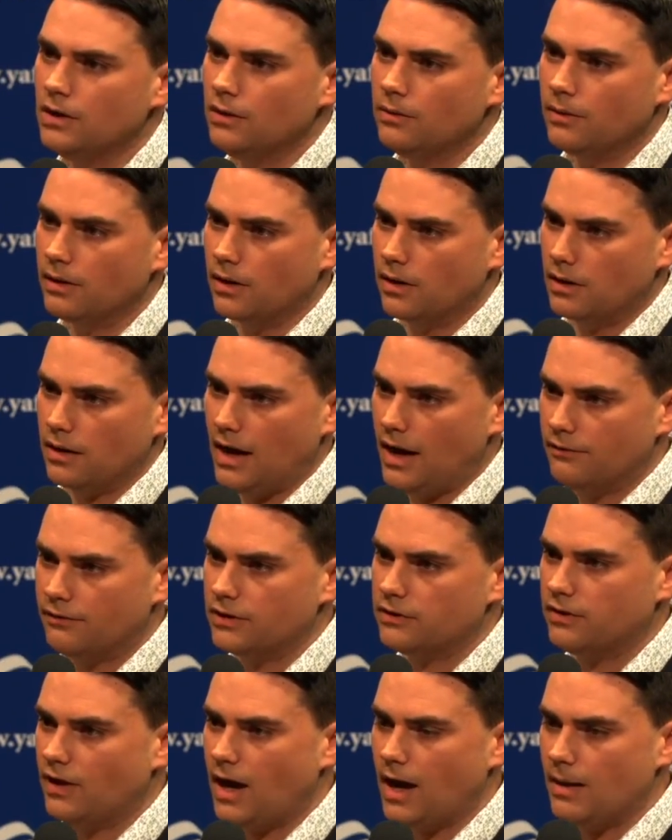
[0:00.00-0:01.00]
where
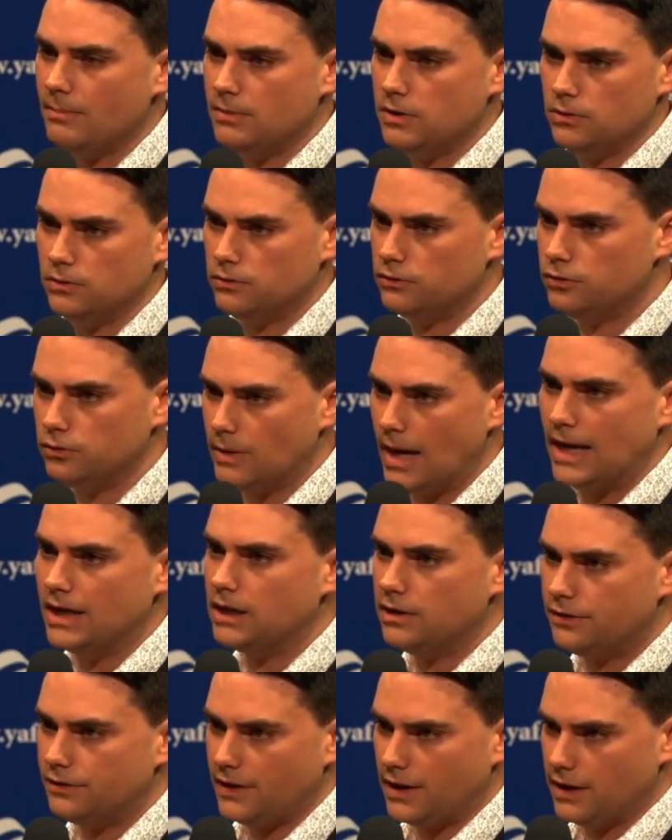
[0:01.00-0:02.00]
every time you do
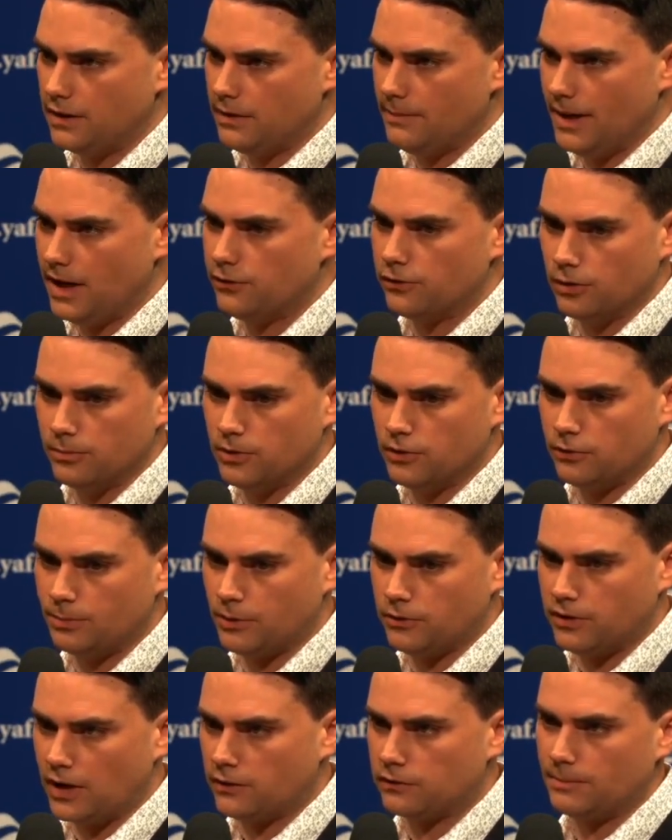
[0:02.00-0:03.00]
anything in the bedroom, you're
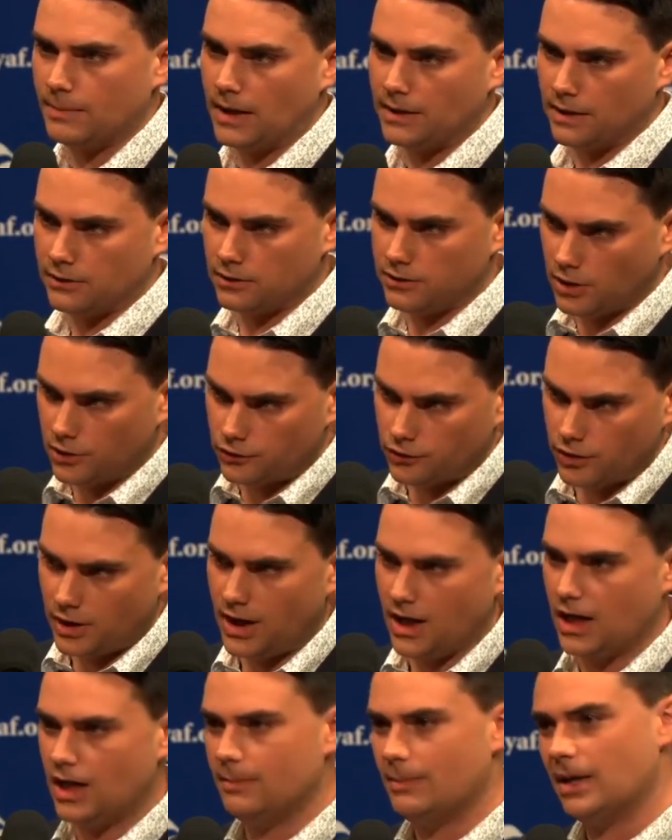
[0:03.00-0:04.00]
supposed to ask, am I allowed to touch your hand?